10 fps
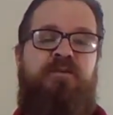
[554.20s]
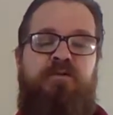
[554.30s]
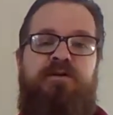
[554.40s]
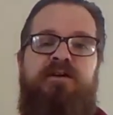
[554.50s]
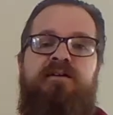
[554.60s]

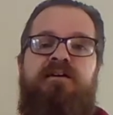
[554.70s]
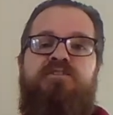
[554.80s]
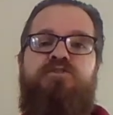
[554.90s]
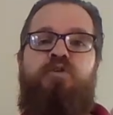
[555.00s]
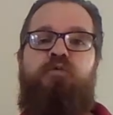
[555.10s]
Okay?
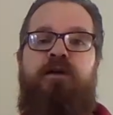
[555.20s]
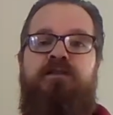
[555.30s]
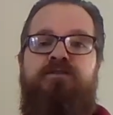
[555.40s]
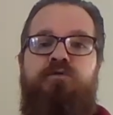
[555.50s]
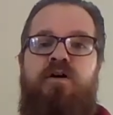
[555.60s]
So
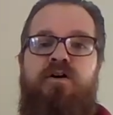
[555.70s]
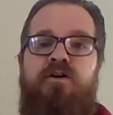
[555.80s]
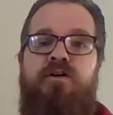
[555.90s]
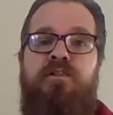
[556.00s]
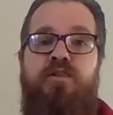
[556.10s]
when you
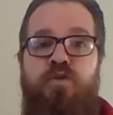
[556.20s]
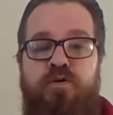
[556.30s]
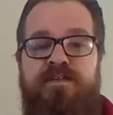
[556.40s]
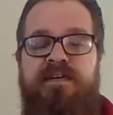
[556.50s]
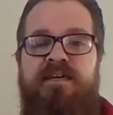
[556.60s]
are
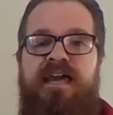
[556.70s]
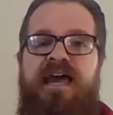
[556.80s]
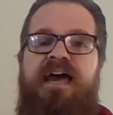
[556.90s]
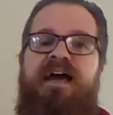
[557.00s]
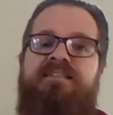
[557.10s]
looking
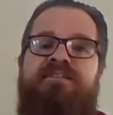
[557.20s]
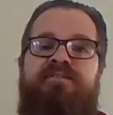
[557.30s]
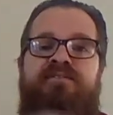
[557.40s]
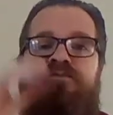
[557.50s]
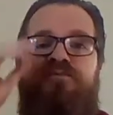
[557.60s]
at
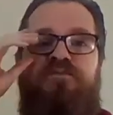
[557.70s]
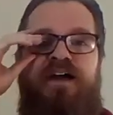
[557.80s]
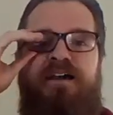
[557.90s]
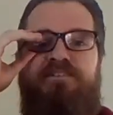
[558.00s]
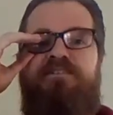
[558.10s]

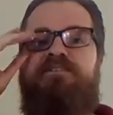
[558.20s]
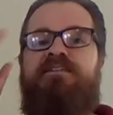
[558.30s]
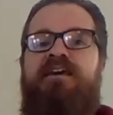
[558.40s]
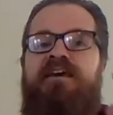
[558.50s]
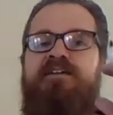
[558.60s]
fractions
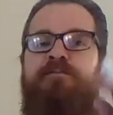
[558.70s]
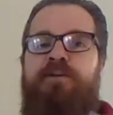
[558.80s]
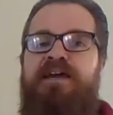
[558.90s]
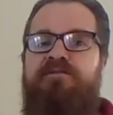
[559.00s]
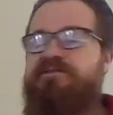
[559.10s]
and
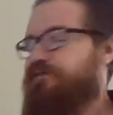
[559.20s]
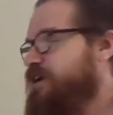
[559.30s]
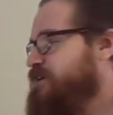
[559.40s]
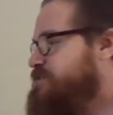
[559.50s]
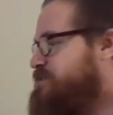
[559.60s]
comparing
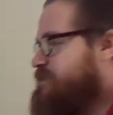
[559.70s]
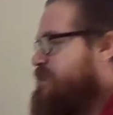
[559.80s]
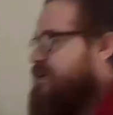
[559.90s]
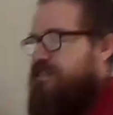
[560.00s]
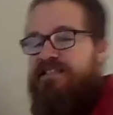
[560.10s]
fractions,
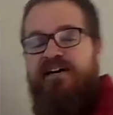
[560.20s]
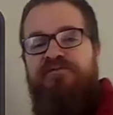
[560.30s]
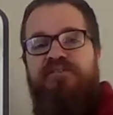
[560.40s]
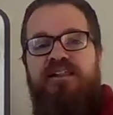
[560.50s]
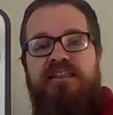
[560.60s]

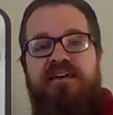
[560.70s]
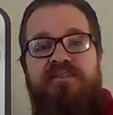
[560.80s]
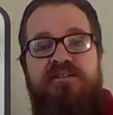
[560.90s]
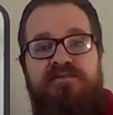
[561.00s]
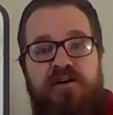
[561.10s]
definitely
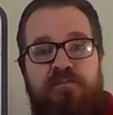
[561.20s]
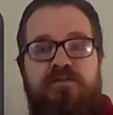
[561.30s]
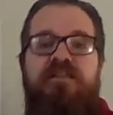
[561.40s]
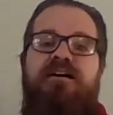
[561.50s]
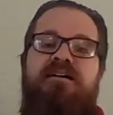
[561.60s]
the
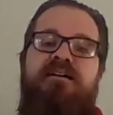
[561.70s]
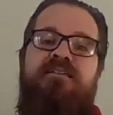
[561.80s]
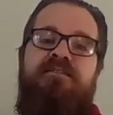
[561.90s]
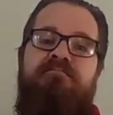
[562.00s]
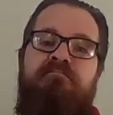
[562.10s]
number
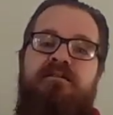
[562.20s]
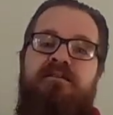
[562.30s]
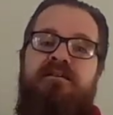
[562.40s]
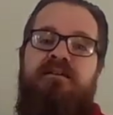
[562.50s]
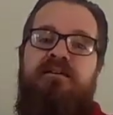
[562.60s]
line
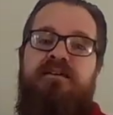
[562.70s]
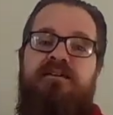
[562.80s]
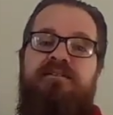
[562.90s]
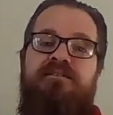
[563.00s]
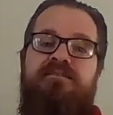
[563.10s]

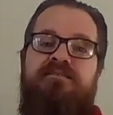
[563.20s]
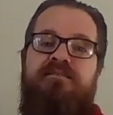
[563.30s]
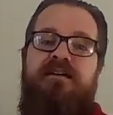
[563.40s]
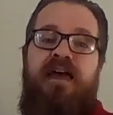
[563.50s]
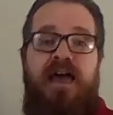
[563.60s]

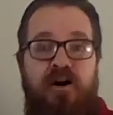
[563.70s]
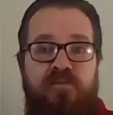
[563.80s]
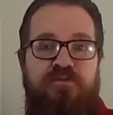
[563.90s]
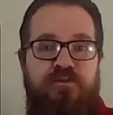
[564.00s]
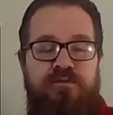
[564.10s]
is
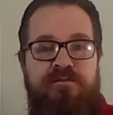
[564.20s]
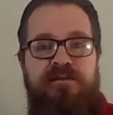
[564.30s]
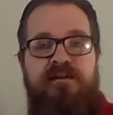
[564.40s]
helpful